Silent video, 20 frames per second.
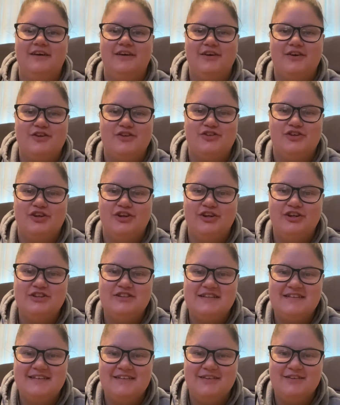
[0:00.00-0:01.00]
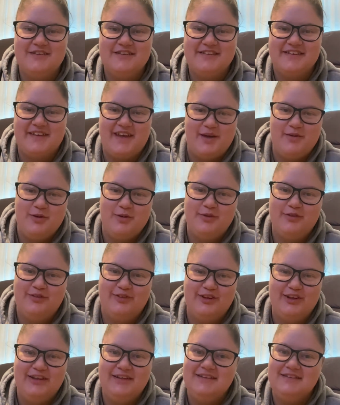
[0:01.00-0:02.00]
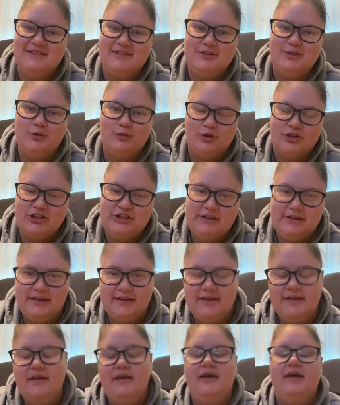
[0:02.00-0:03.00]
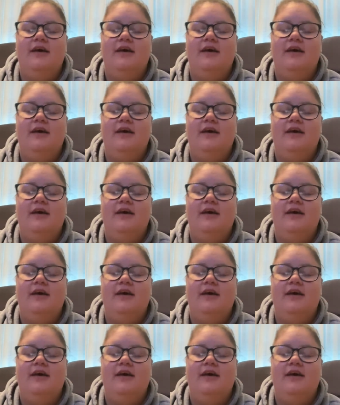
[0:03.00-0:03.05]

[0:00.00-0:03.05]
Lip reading: So, just a little disclaimer before you continue watching.